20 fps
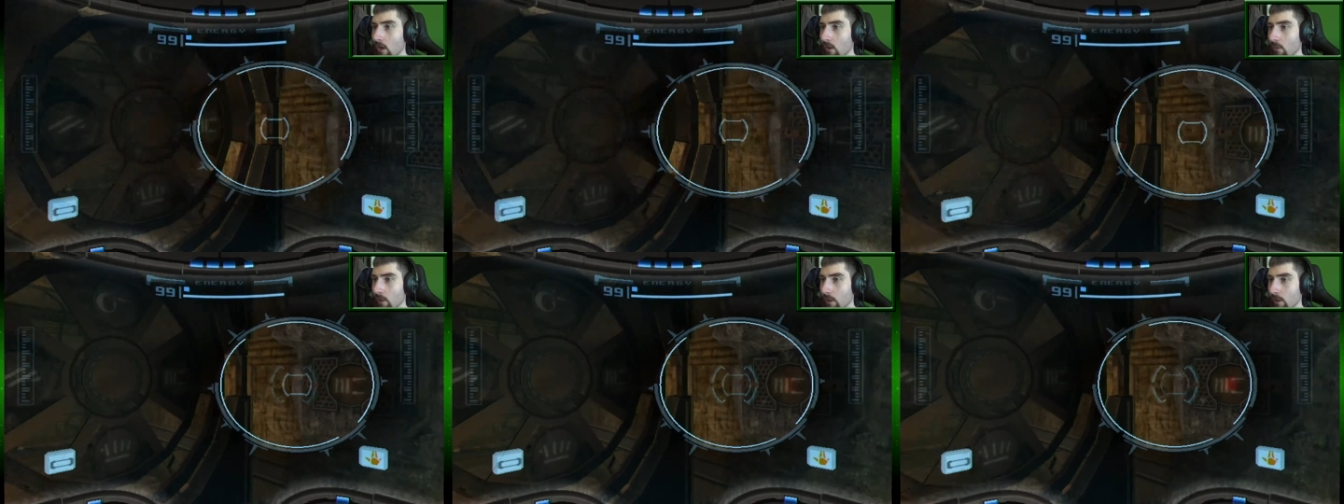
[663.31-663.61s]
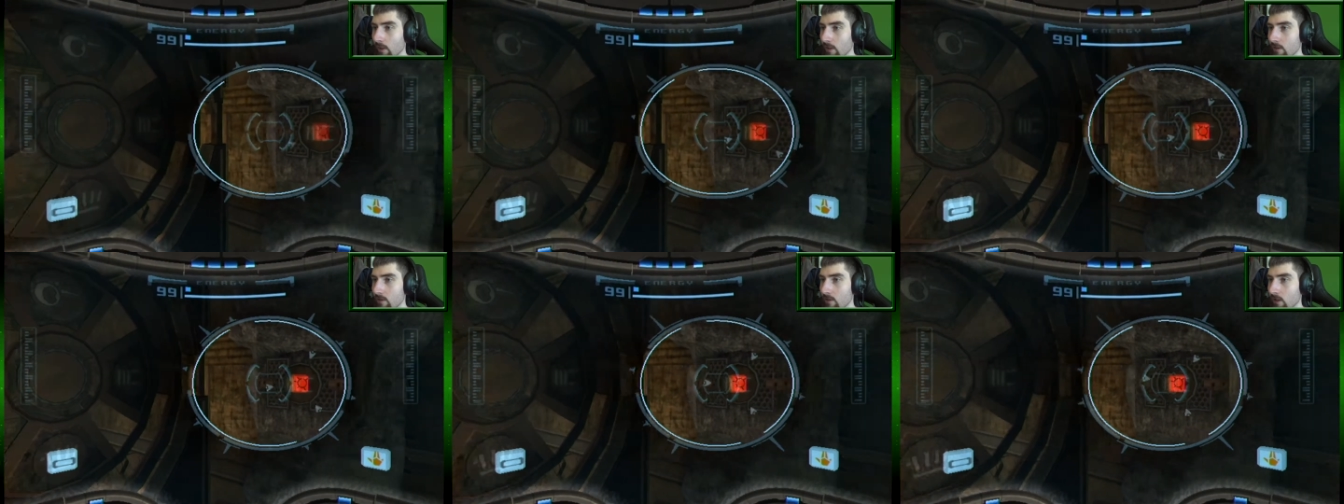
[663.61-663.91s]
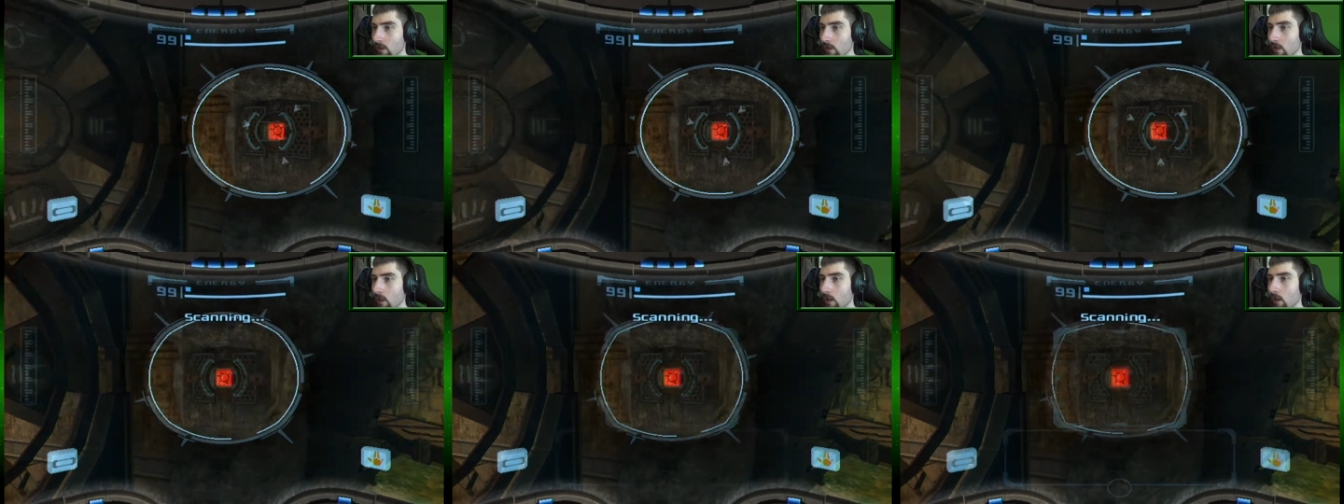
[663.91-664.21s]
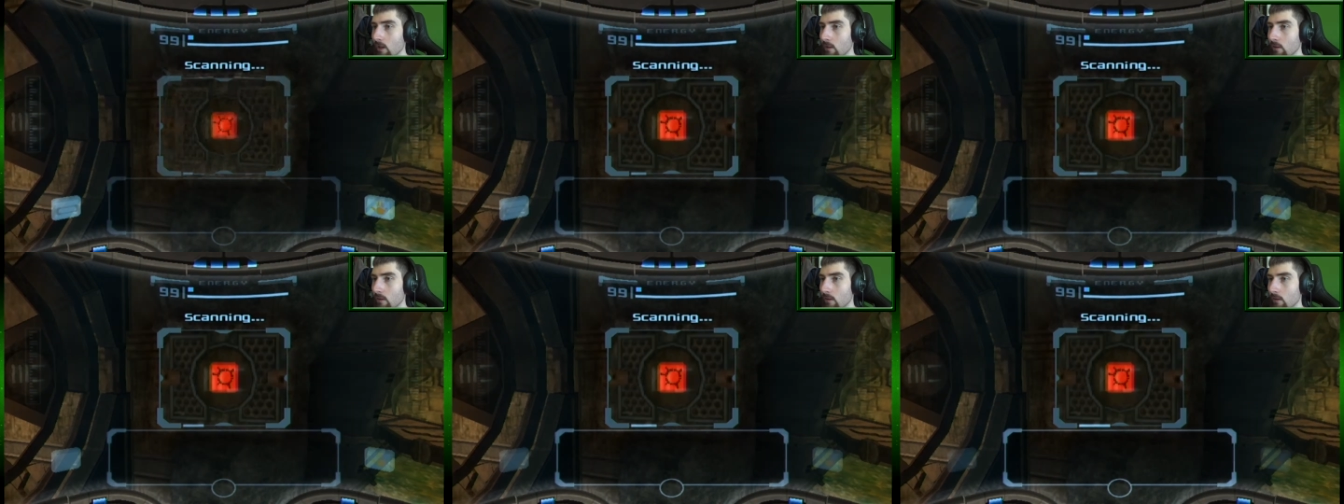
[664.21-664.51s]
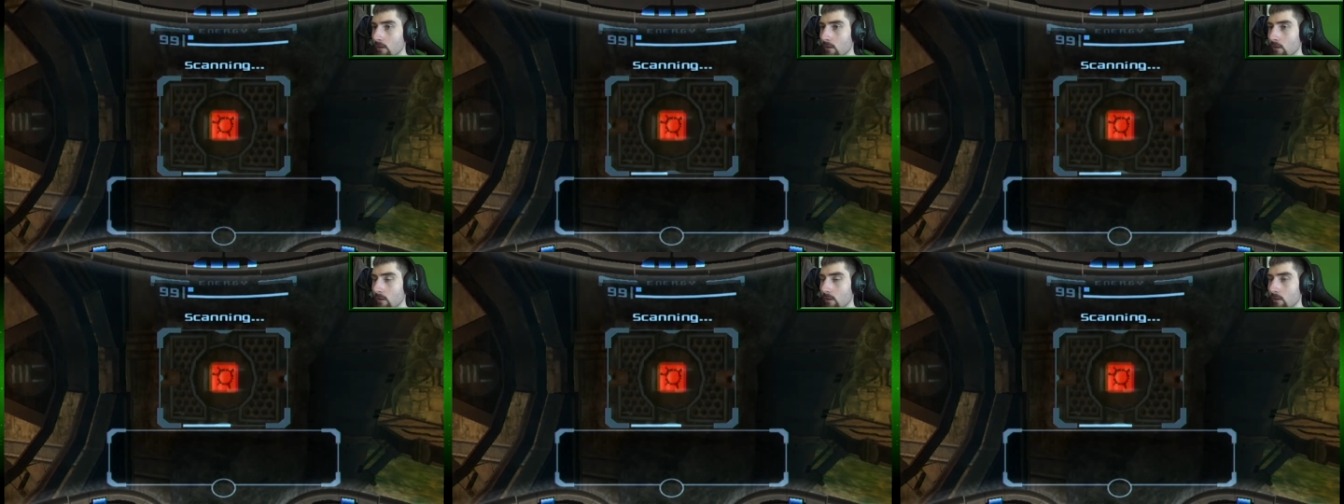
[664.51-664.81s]
Well, there's the claw.
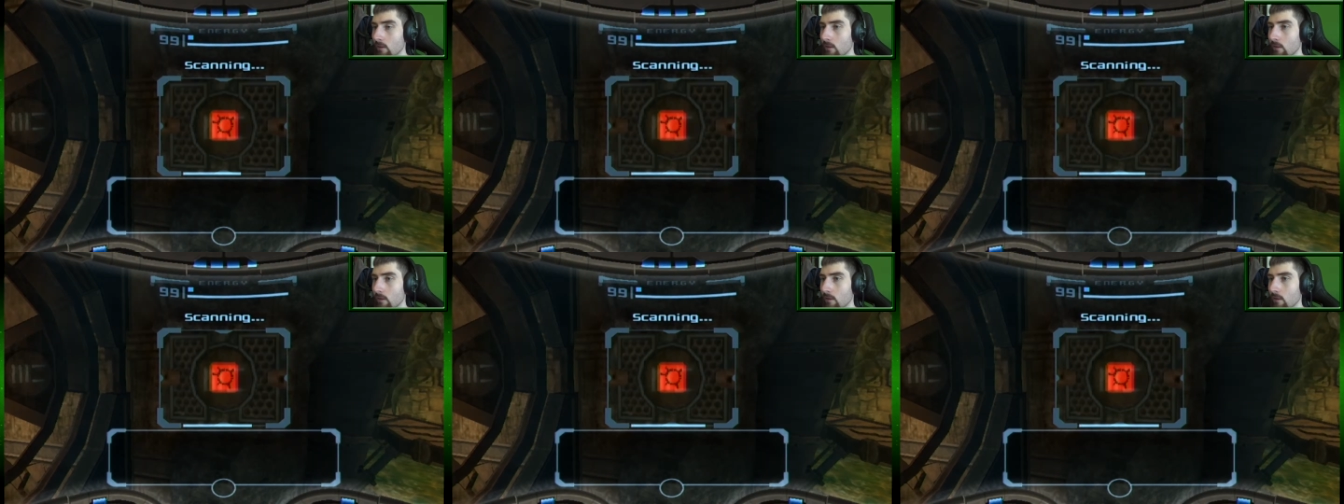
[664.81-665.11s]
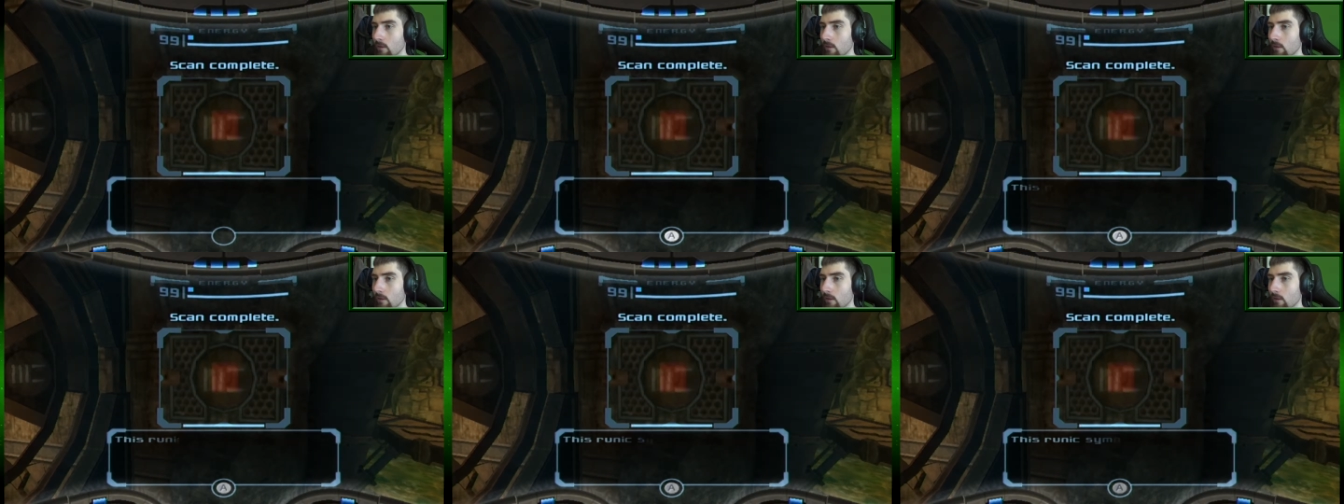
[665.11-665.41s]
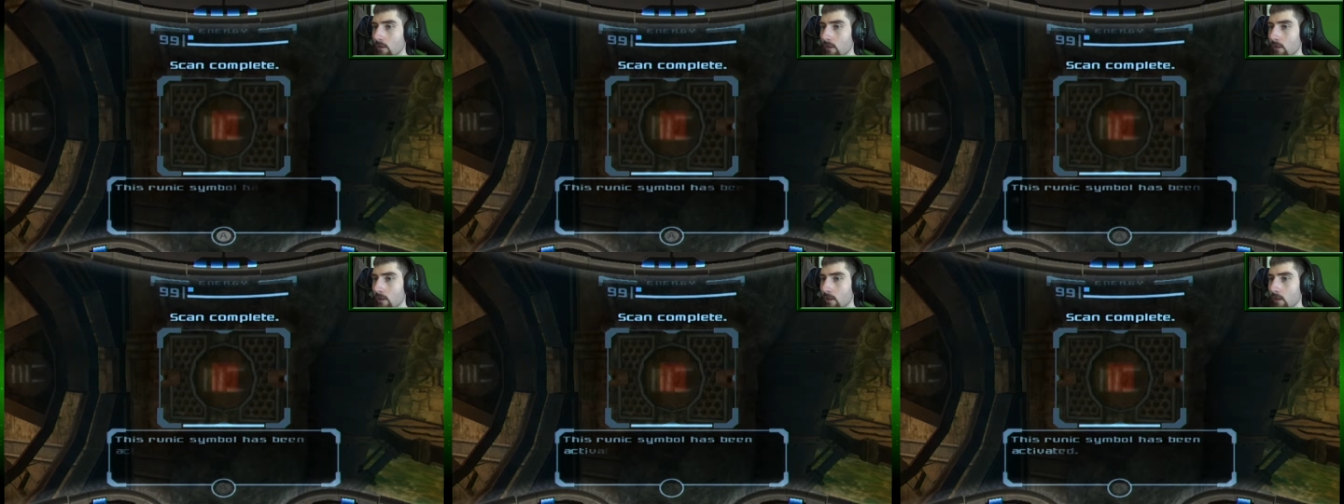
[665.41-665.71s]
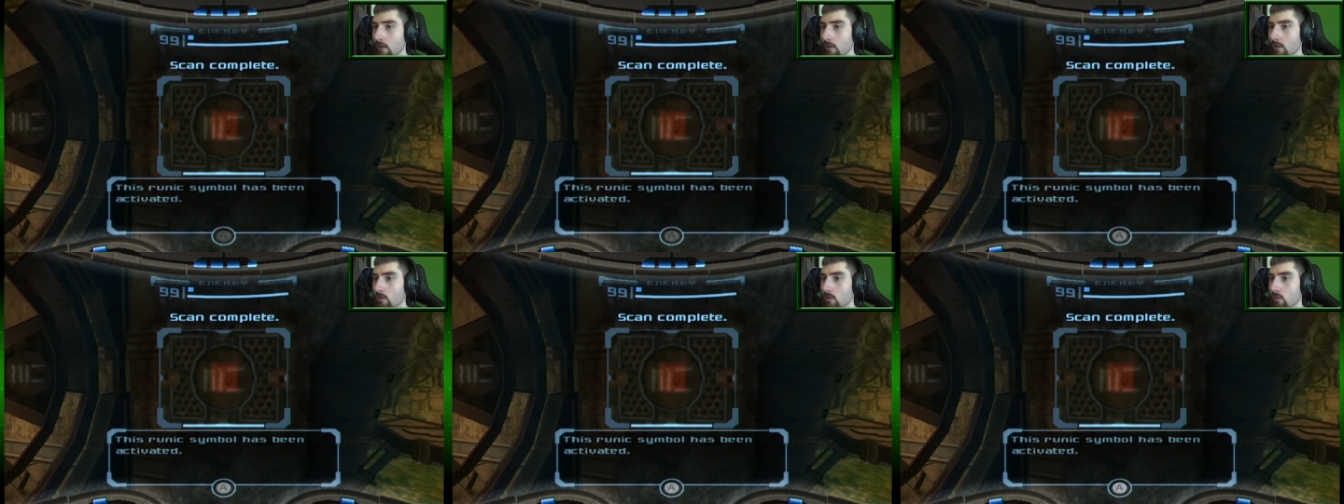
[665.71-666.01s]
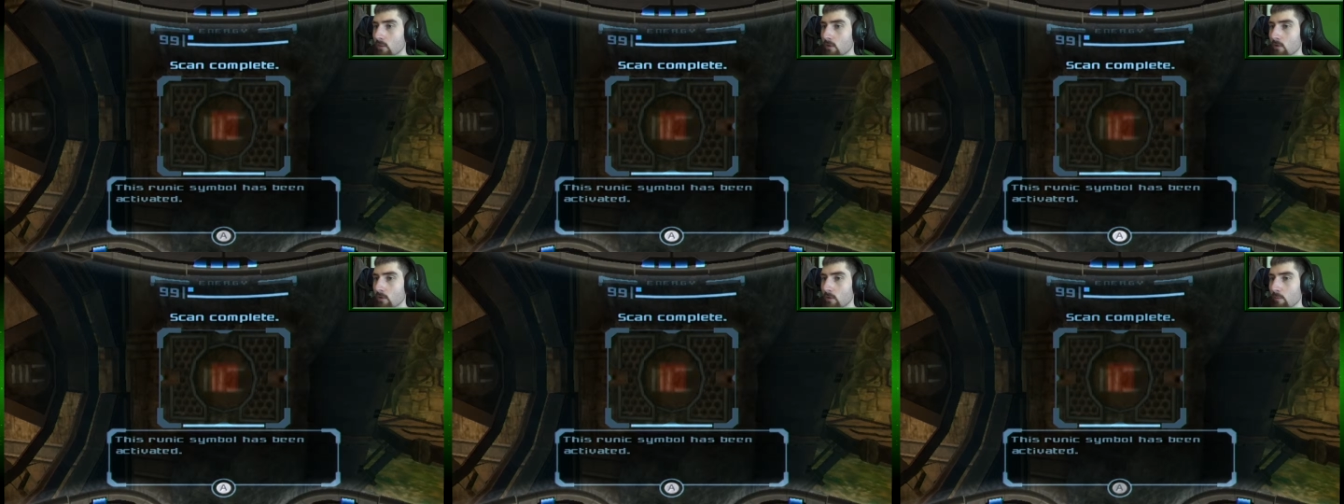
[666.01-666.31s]
This
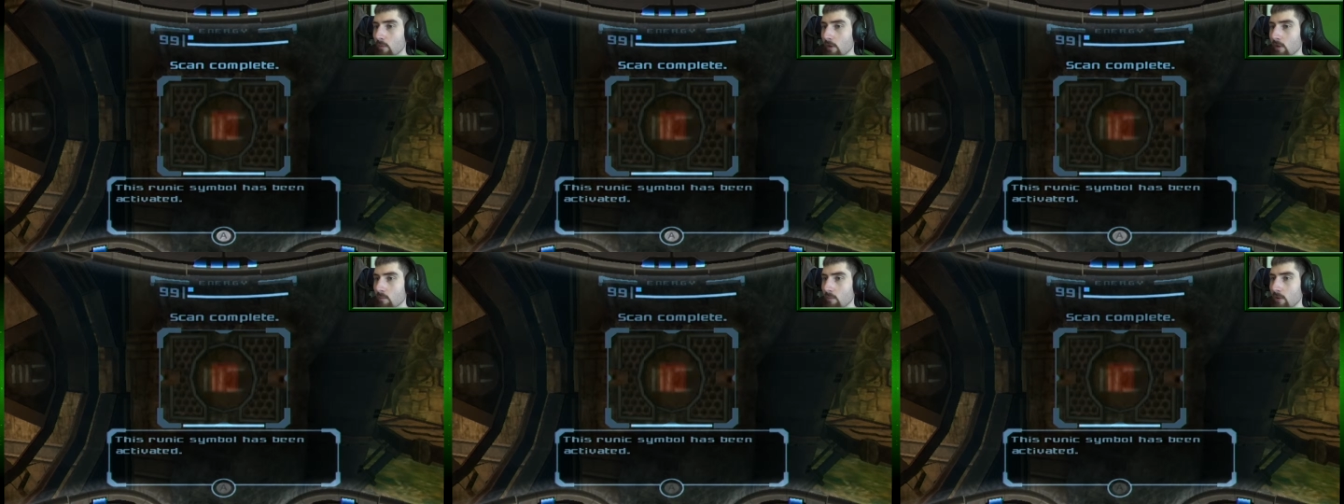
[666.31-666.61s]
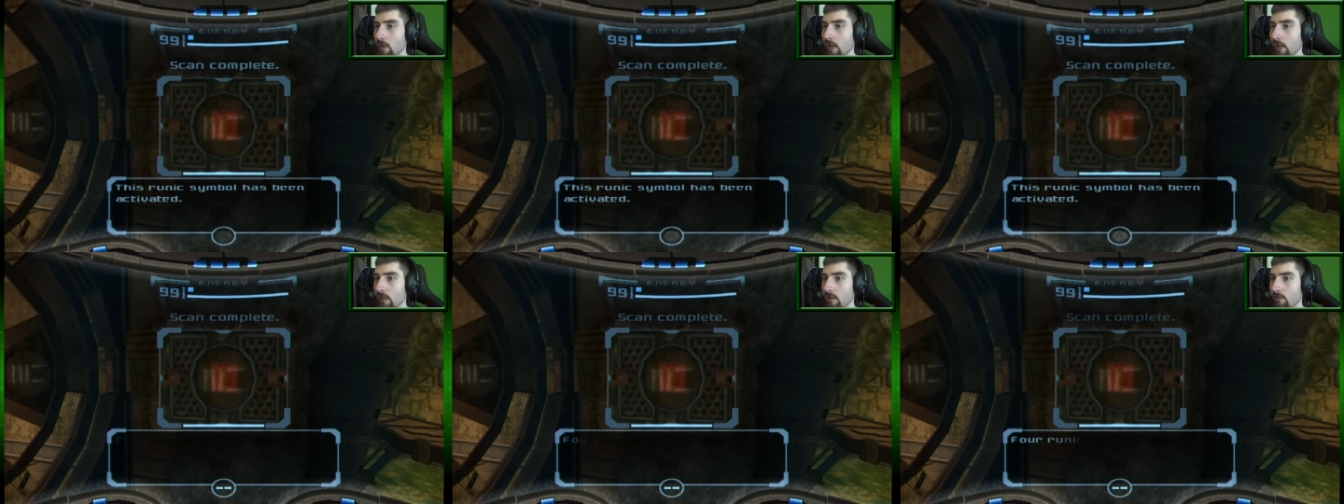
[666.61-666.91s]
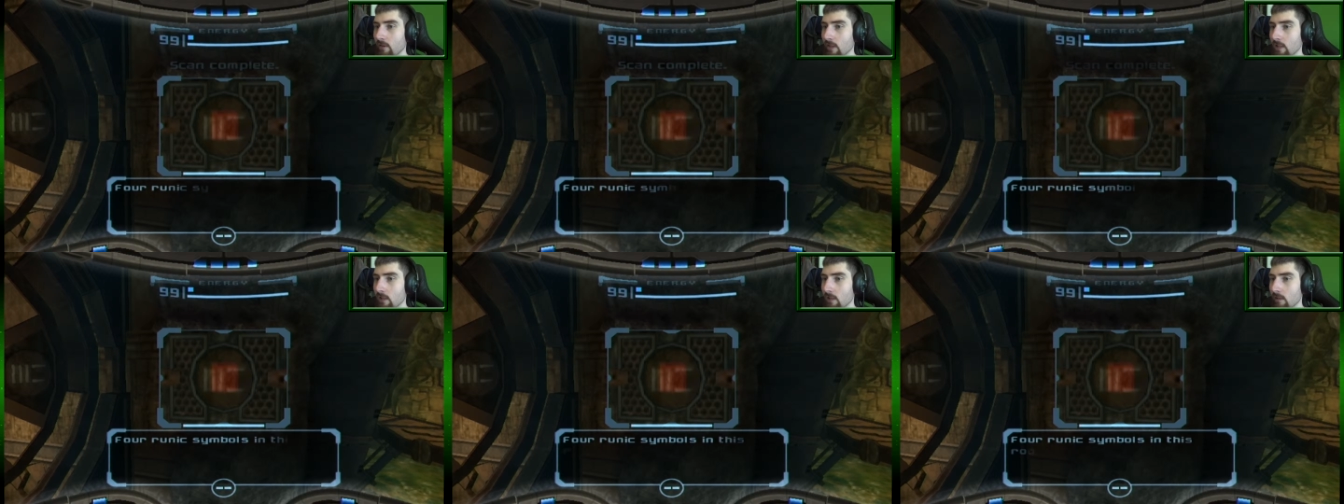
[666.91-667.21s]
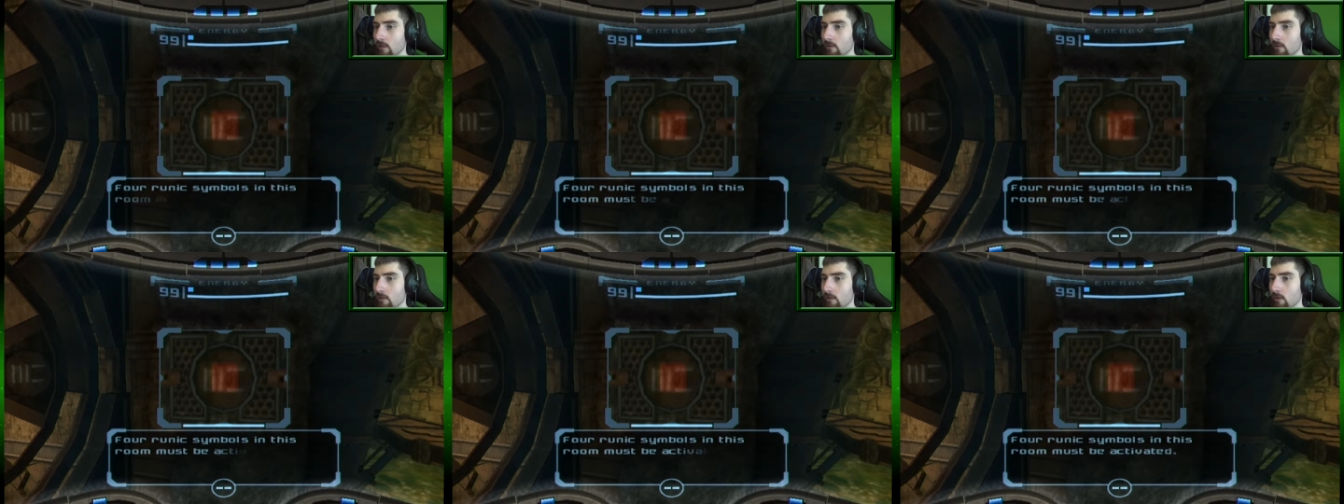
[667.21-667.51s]
runic symbol has been activated.